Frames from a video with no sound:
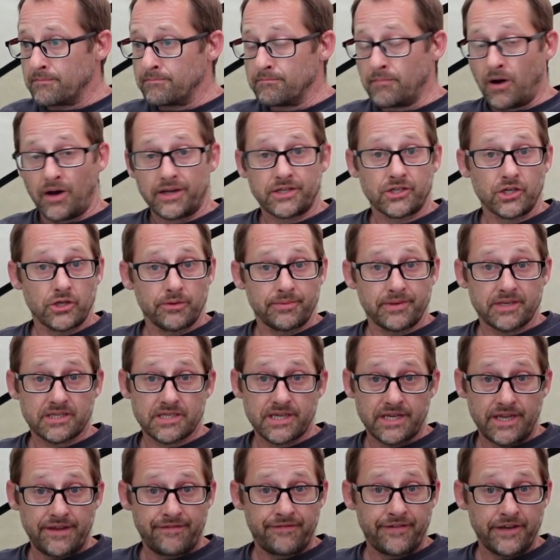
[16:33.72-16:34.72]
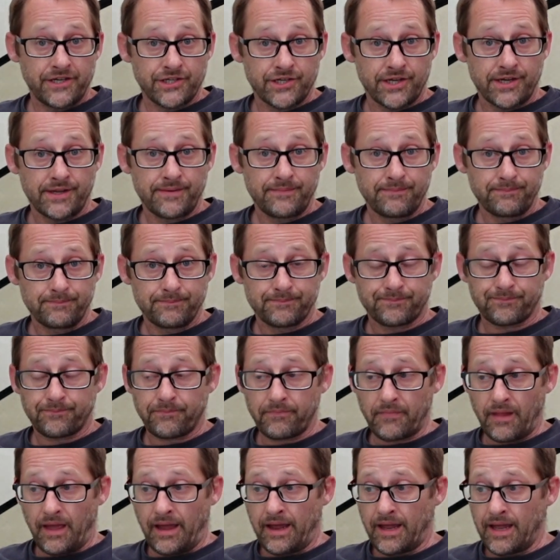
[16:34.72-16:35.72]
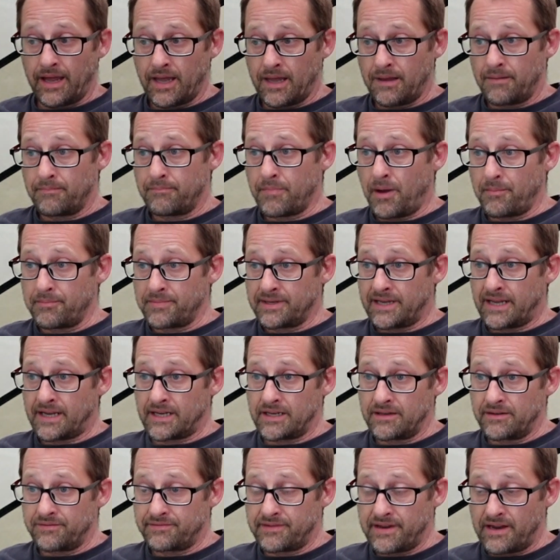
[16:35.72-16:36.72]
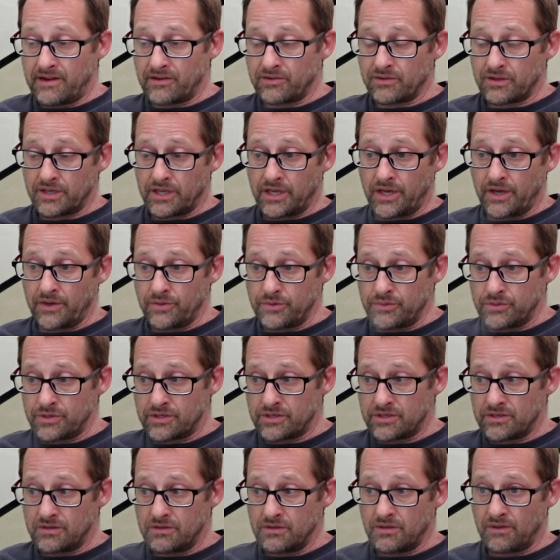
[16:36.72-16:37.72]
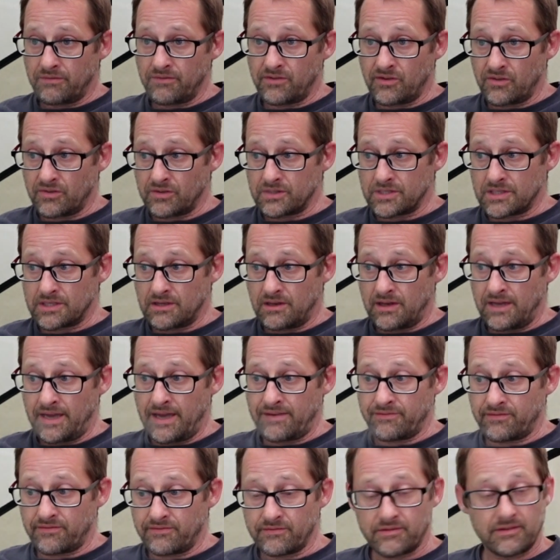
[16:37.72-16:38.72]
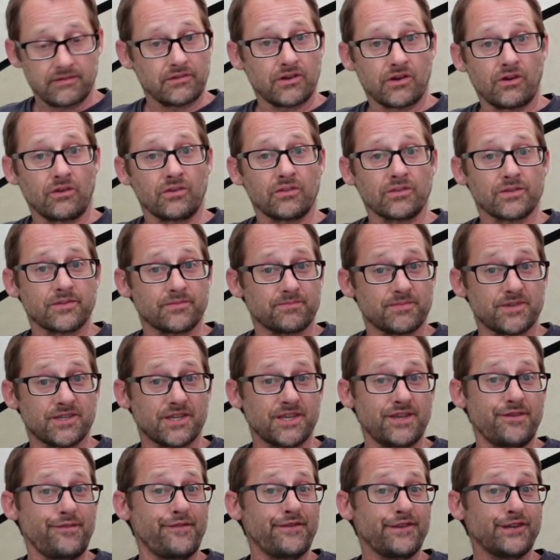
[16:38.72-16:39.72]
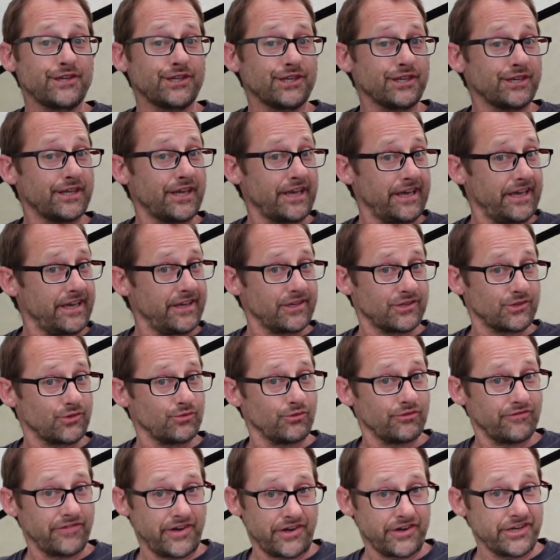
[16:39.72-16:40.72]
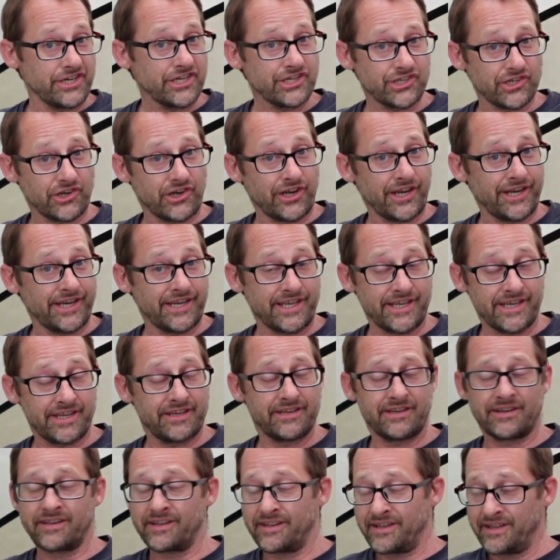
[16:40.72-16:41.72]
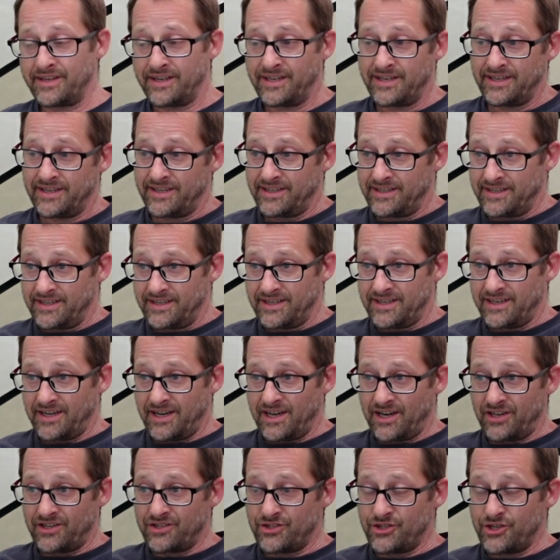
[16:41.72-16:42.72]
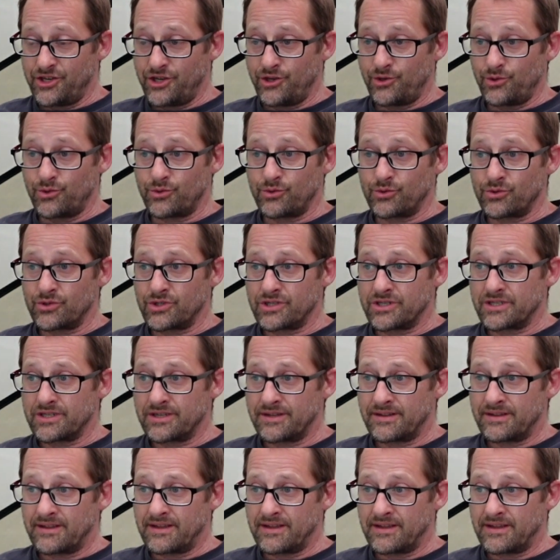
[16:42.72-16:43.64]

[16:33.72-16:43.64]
Might do a bit of sea fishing. Mum and Dad live down on the coast. I have got some sea fishing gear. It's all very shiny and unused.